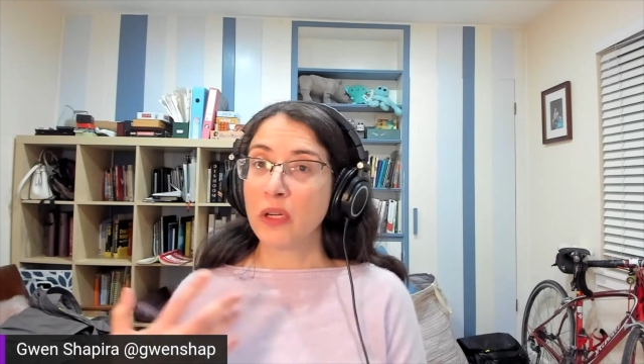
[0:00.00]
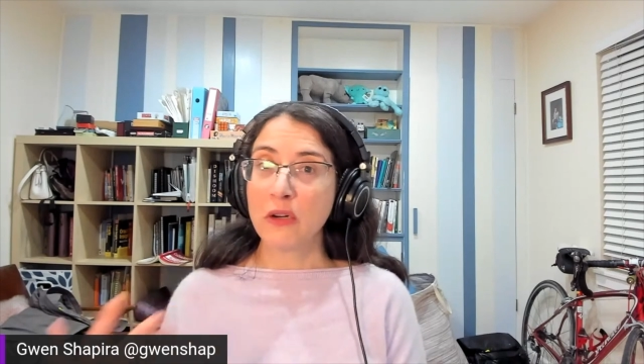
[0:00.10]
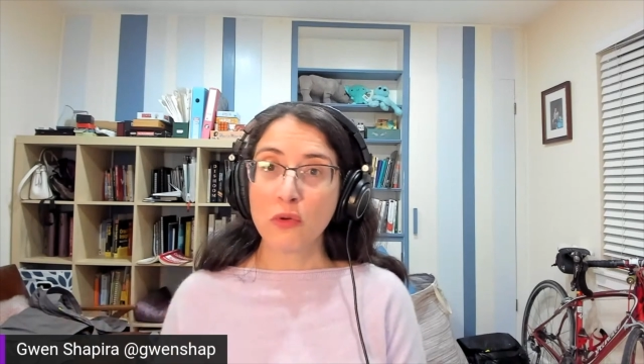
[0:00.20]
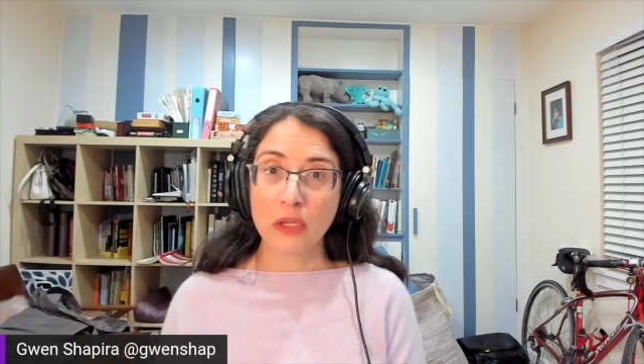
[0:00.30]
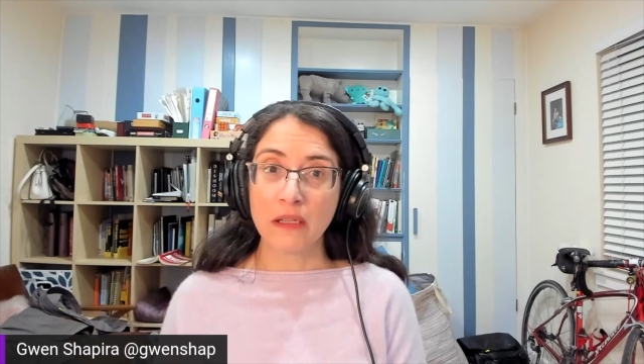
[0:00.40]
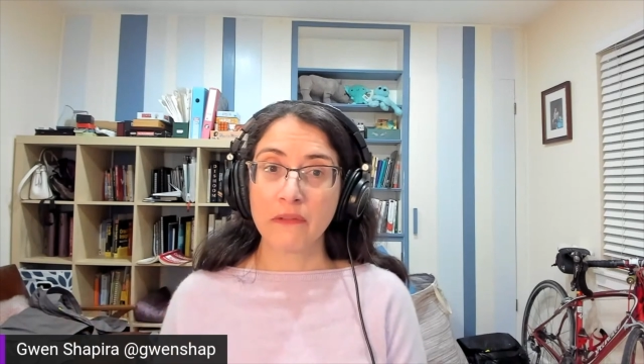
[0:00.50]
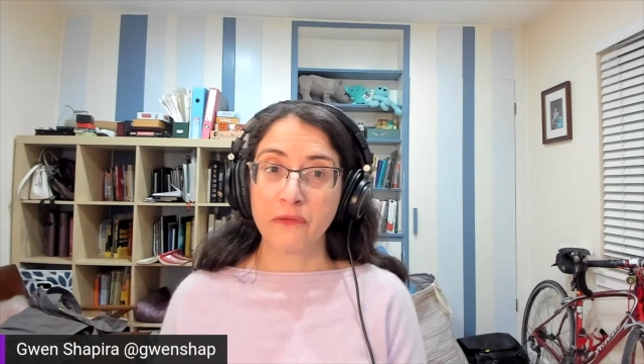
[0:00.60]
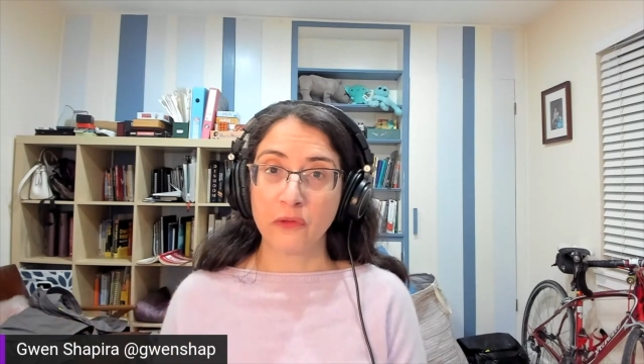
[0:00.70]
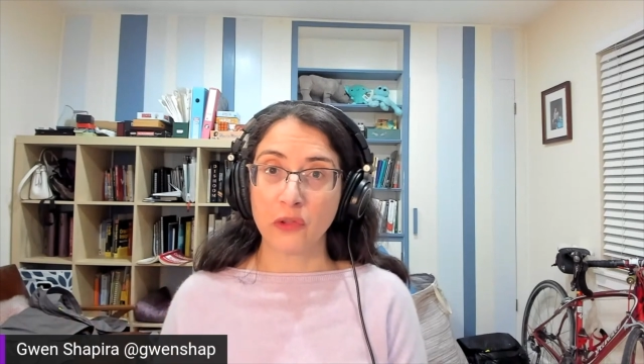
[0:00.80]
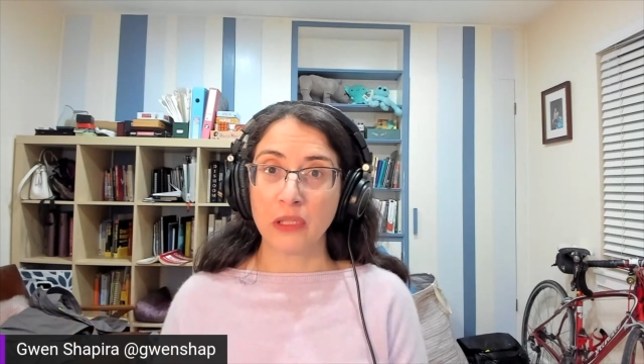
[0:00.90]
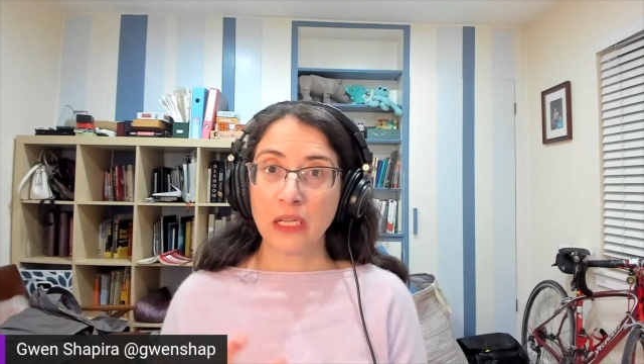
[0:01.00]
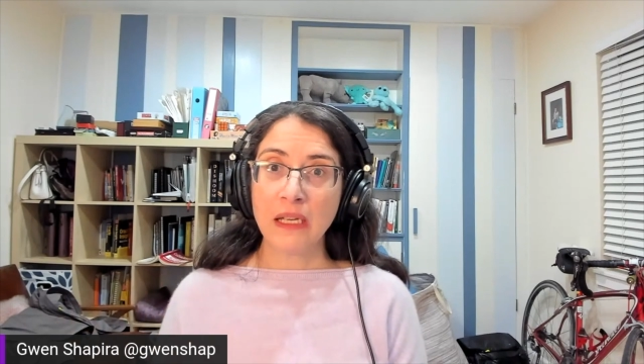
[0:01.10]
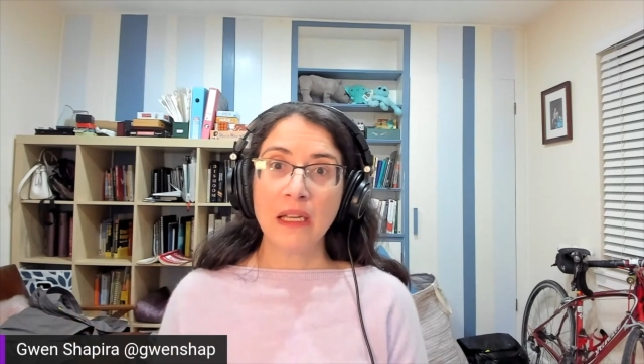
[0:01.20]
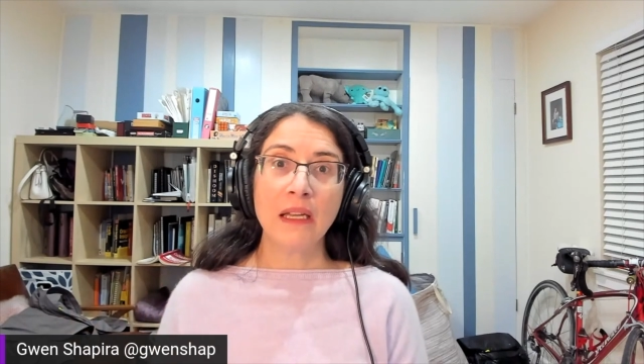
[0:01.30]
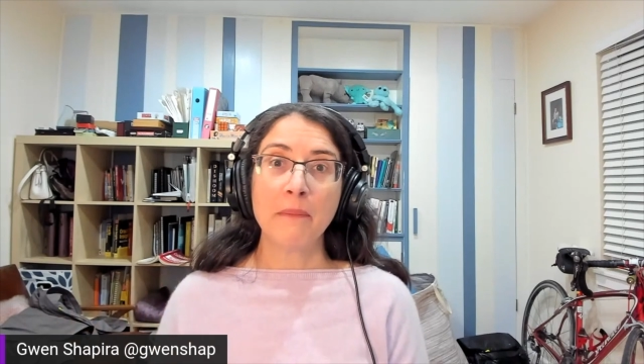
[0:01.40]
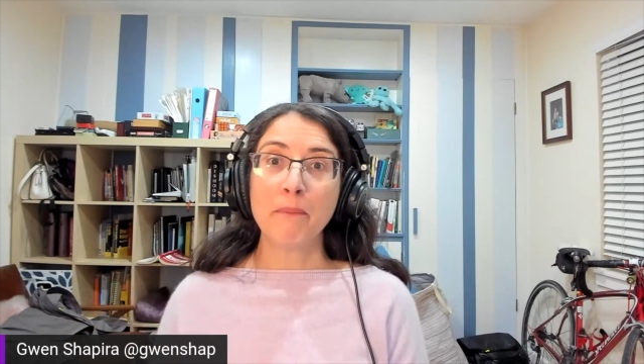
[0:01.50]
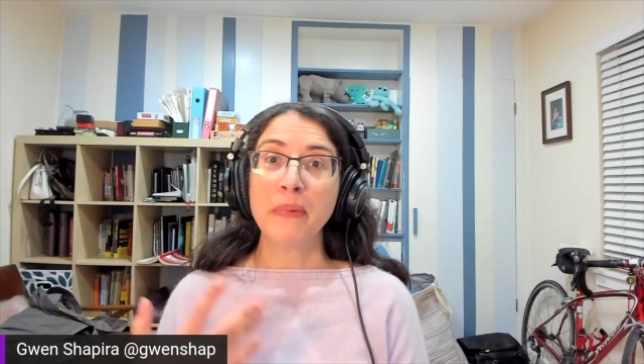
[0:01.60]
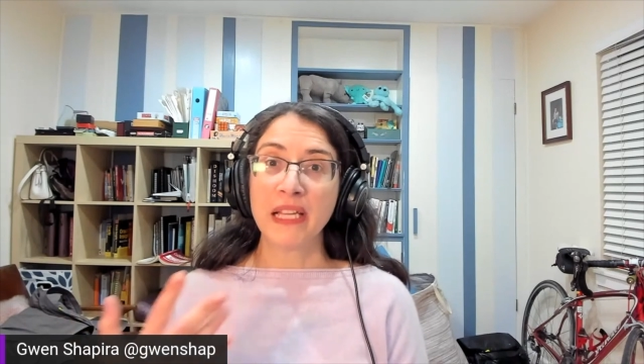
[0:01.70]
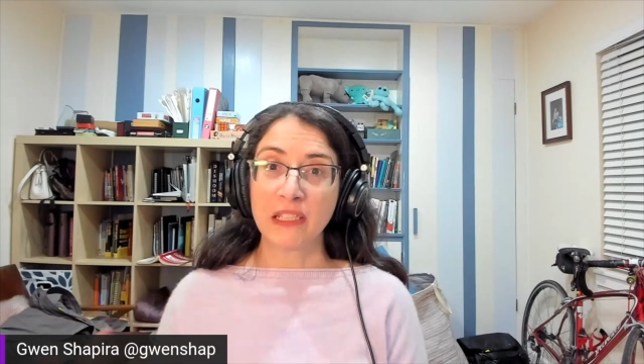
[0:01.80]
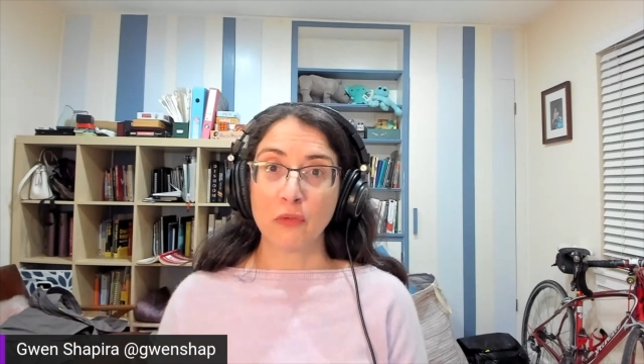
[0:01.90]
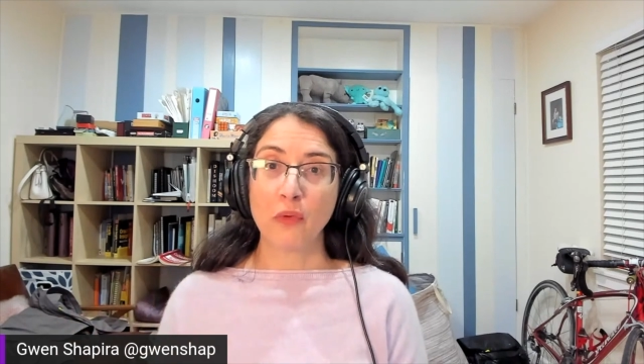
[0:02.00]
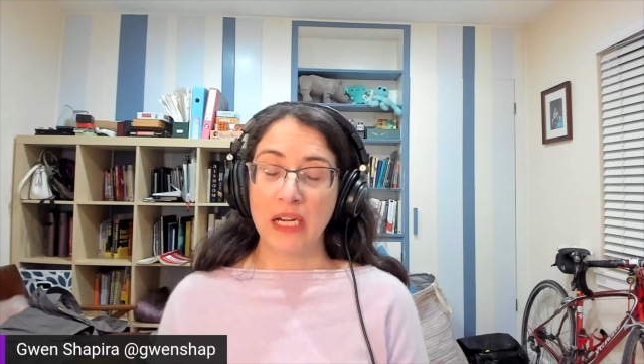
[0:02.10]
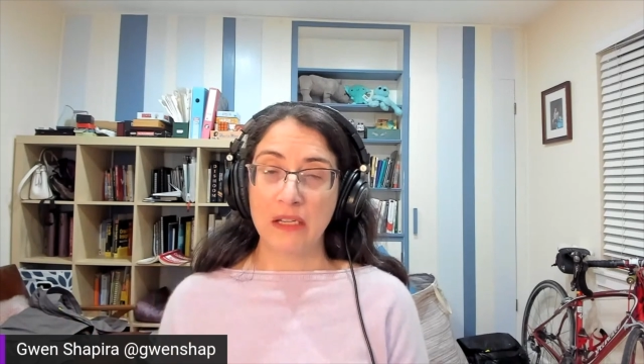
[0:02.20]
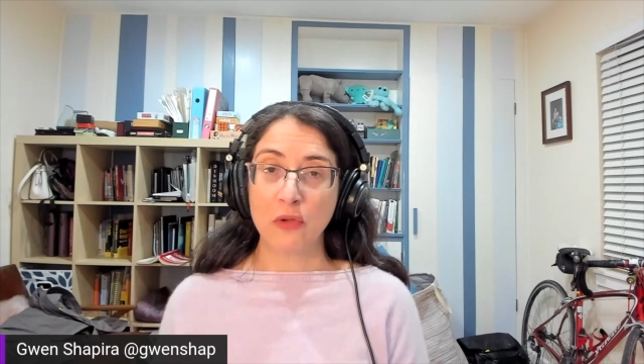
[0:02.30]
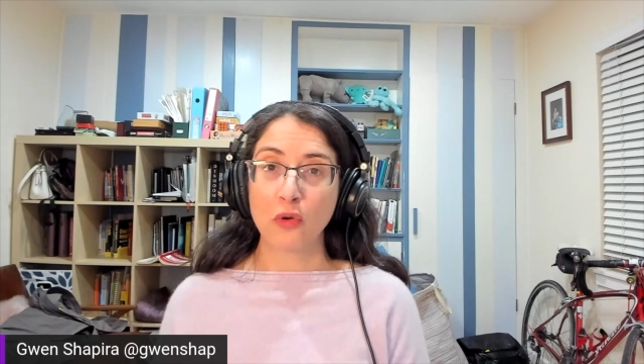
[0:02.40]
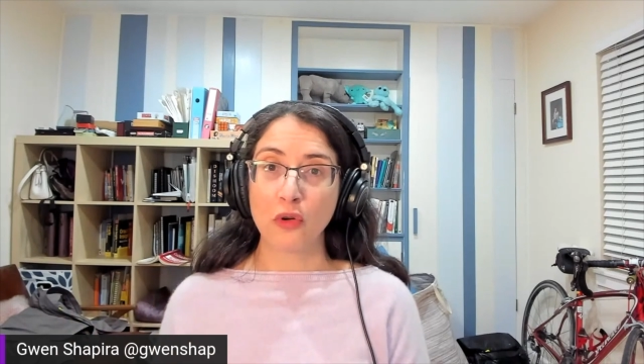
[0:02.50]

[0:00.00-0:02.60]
We're looking for better ways to